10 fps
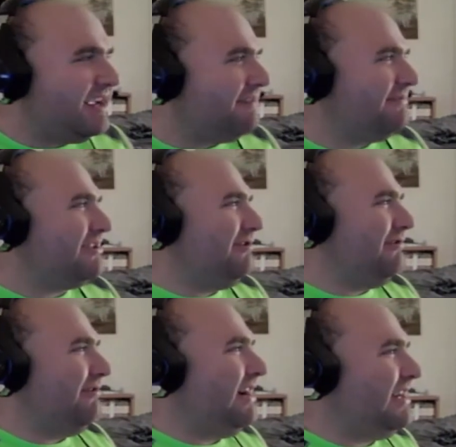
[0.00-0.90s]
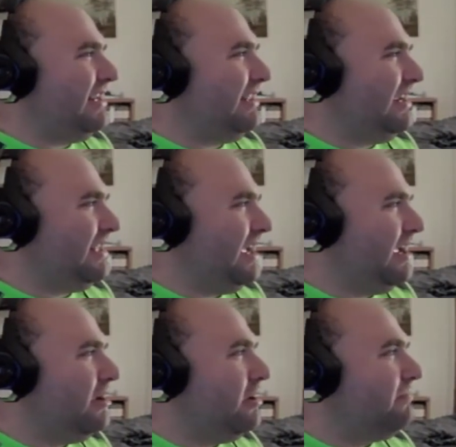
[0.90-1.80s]
That was cool. I did like
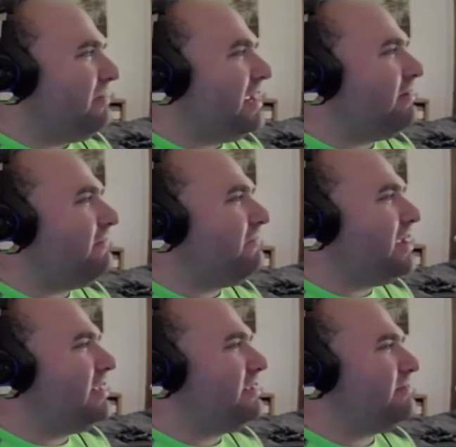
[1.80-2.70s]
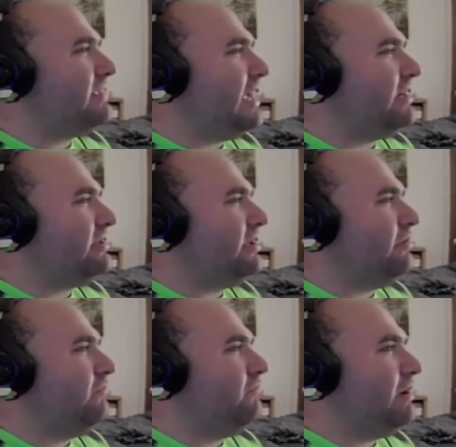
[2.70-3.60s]
that. But I don't think this was actually
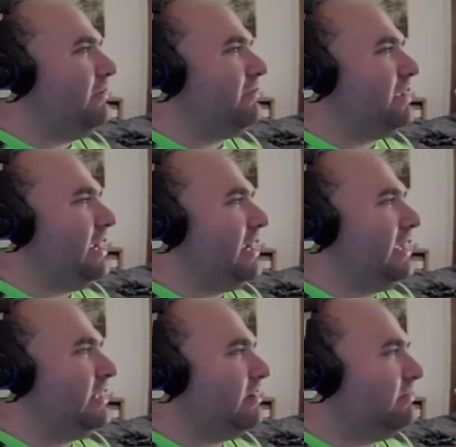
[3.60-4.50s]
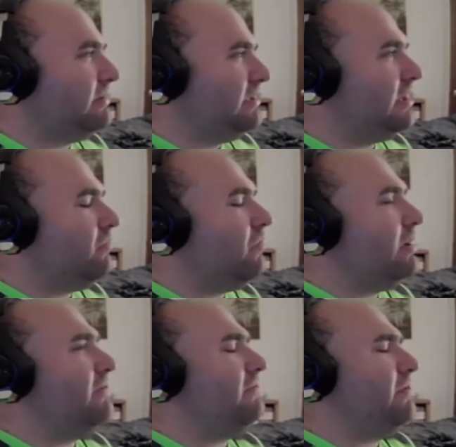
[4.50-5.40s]
like a real thing. I think it was just like a
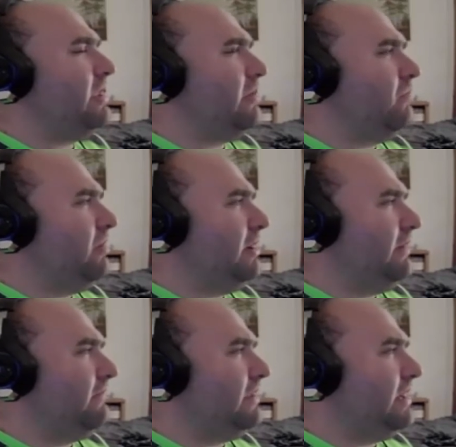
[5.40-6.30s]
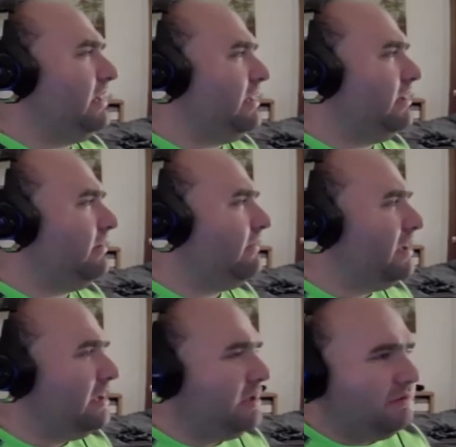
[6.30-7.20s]
what if thing, kind of.
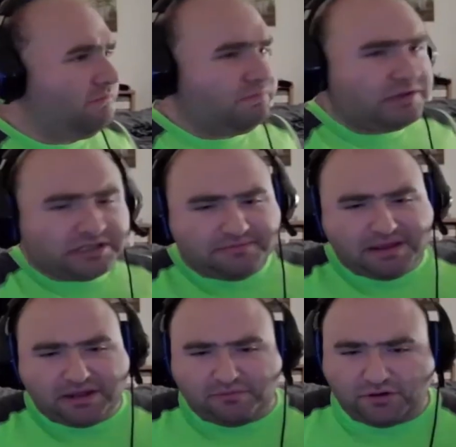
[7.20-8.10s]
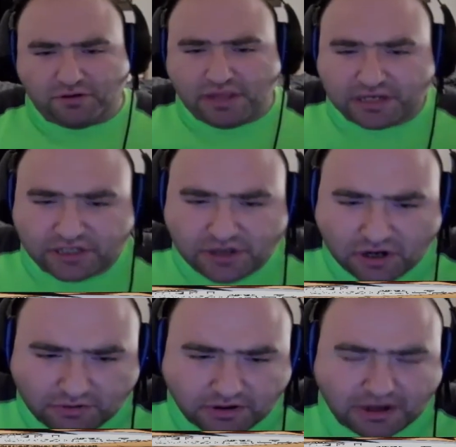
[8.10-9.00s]
Doesn't matter. Actually,
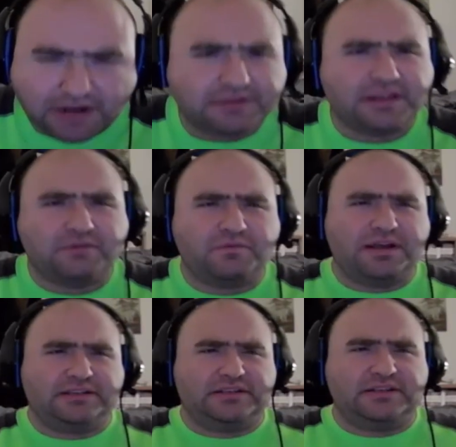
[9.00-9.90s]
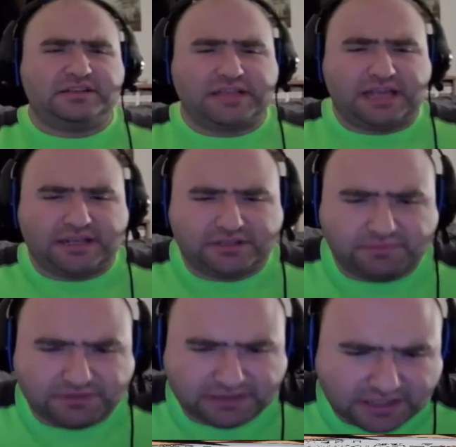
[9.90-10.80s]
no. I don't think it was. I think this
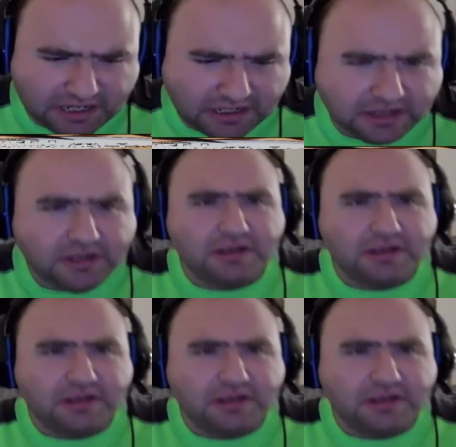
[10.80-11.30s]
actually was a thing.